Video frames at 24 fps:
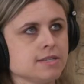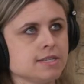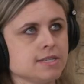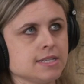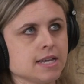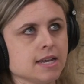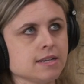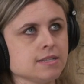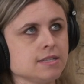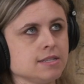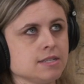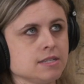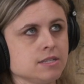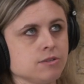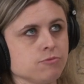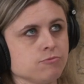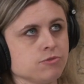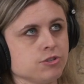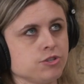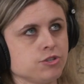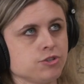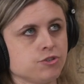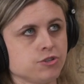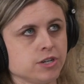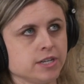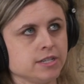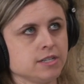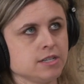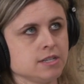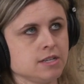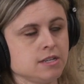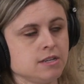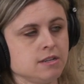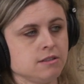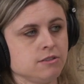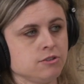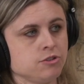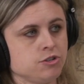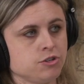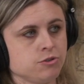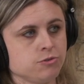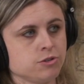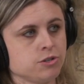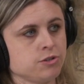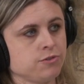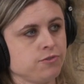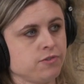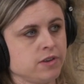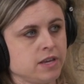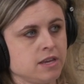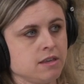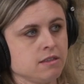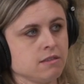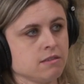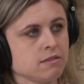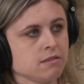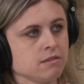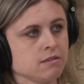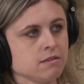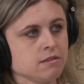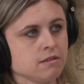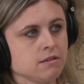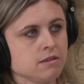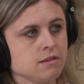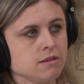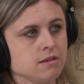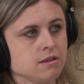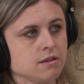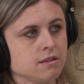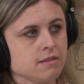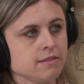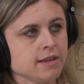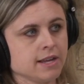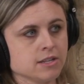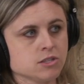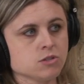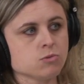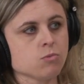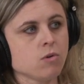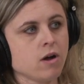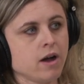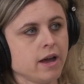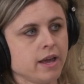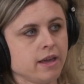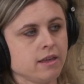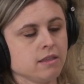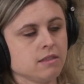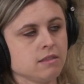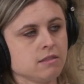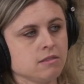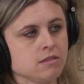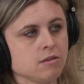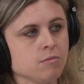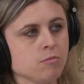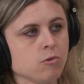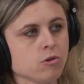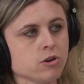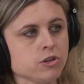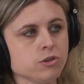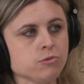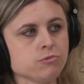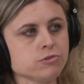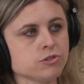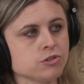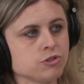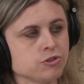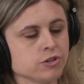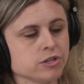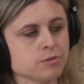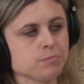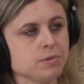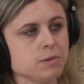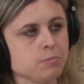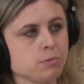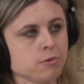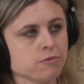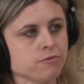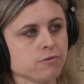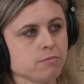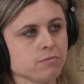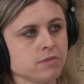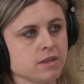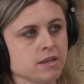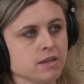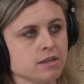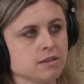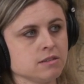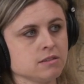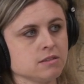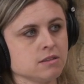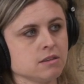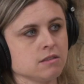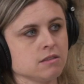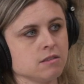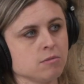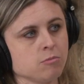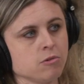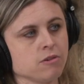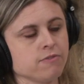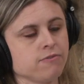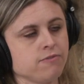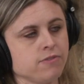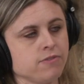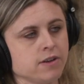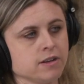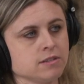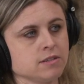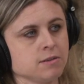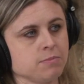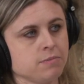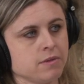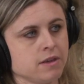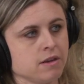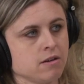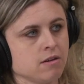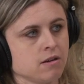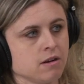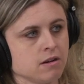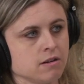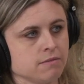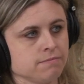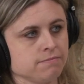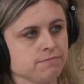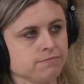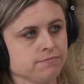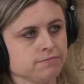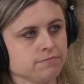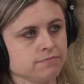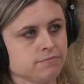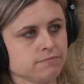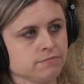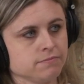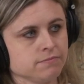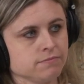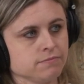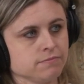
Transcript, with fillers: sex isn't restricted in the Jewish faith. That's probably it. You're That's right. why. The more you restrict people from things, the more fucked up they are. Yeah,